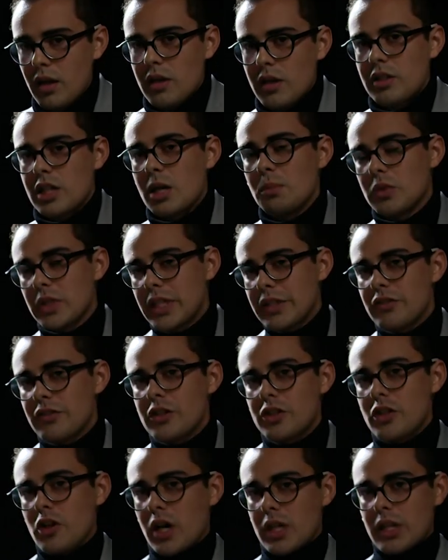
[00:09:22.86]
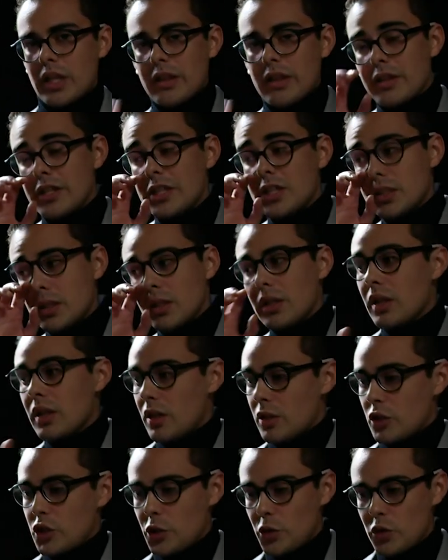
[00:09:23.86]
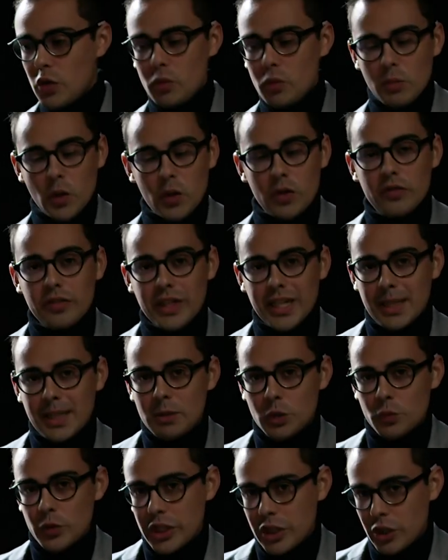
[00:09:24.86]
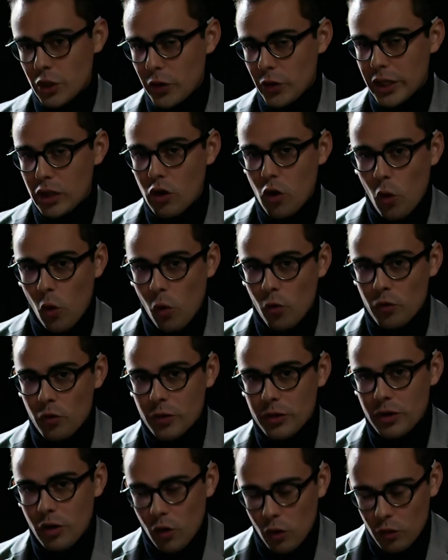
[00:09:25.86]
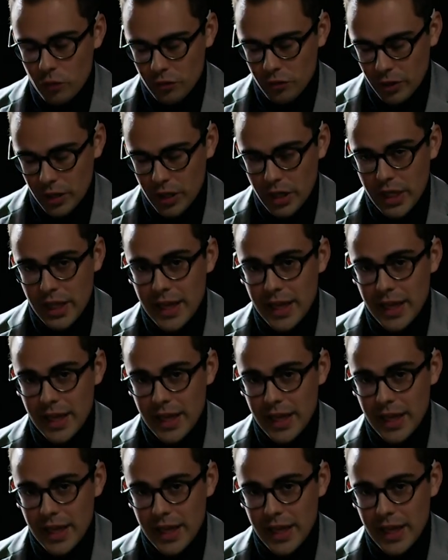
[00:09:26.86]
Now, believe it or not, this two-note motive keeps reoccurring over and over,